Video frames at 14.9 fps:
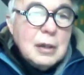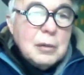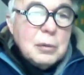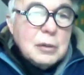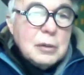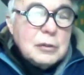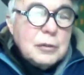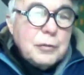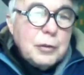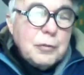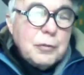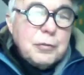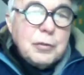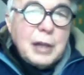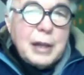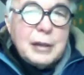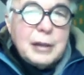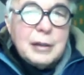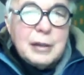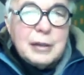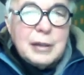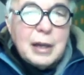Whereas if you
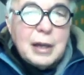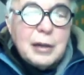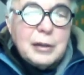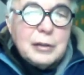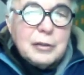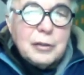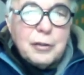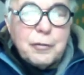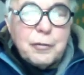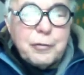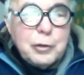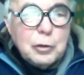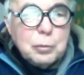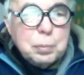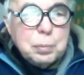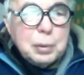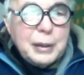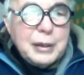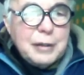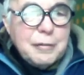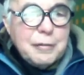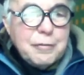flattened it down into the field
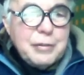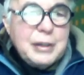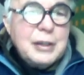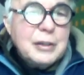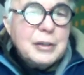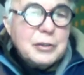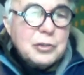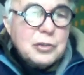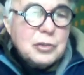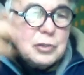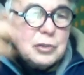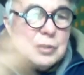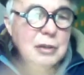plane of Venus,